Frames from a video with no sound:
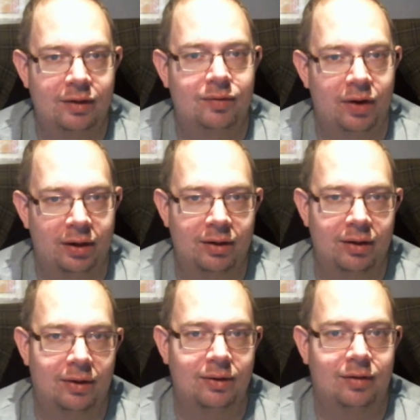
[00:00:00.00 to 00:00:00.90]
very
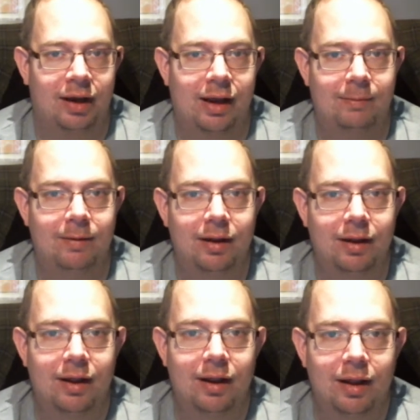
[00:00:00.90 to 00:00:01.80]
long time.
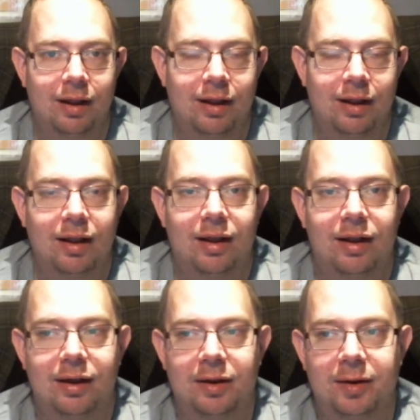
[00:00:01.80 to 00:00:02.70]

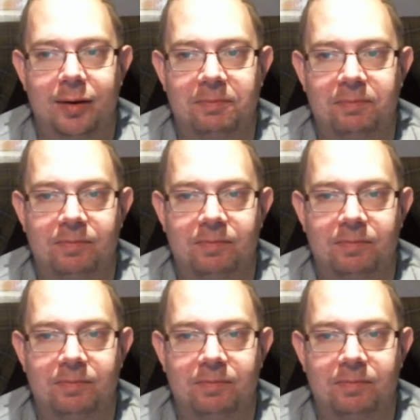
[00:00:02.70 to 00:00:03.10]
Um,